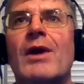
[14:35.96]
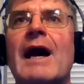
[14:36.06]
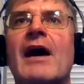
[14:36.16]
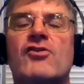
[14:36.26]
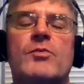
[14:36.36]

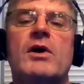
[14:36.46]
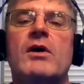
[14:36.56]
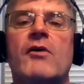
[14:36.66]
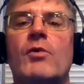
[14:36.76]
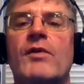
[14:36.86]
grasp
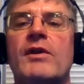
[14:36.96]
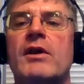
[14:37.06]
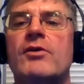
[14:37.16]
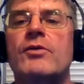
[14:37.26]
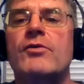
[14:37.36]
of what
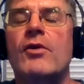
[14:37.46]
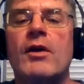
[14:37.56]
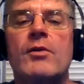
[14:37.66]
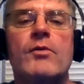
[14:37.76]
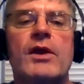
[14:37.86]
the issues
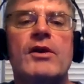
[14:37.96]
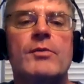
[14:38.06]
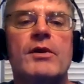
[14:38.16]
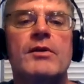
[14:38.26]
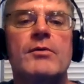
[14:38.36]
are that were
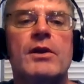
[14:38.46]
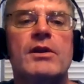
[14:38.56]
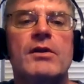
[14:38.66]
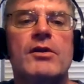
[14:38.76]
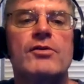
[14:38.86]
raised by the
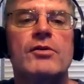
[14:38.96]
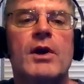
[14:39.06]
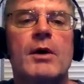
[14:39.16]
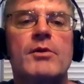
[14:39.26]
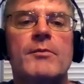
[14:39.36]
additional
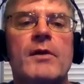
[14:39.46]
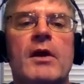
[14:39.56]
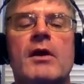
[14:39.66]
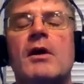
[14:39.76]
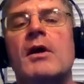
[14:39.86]
prompt.
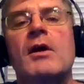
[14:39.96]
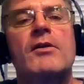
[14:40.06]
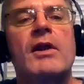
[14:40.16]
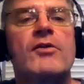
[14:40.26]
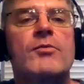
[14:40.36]

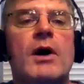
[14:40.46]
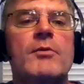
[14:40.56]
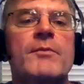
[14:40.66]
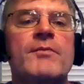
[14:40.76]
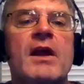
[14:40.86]
The next
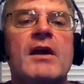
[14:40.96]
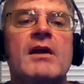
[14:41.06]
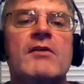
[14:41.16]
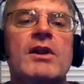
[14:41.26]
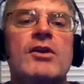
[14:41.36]
prompt.
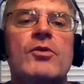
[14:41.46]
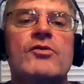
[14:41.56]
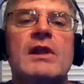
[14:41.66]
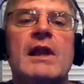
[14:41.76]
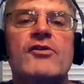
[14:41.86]
Given that
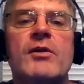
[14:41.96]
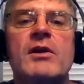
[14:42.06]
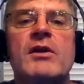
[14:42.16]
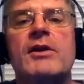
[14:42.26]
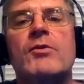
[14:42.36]
nous allows
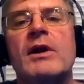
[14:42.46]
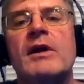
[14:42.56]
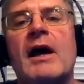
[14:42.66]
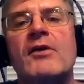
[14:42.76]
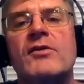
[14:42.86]
something like
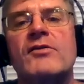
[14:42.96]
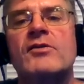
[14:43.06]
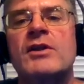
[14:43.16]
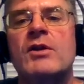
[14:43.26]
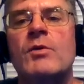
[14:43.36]
direct access
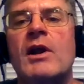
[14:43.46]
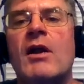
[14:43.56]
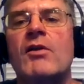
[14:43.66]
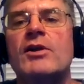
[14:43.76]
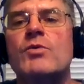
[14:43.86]
to genuine
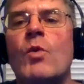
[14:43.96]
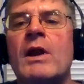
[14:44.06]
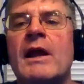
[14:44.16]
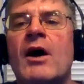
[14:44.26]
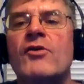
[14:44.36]
knowledge,
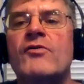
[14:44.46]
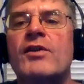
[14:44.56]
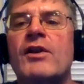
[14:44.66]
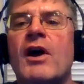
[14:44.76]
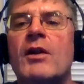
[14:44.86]
what accounts
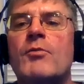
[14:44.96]
for the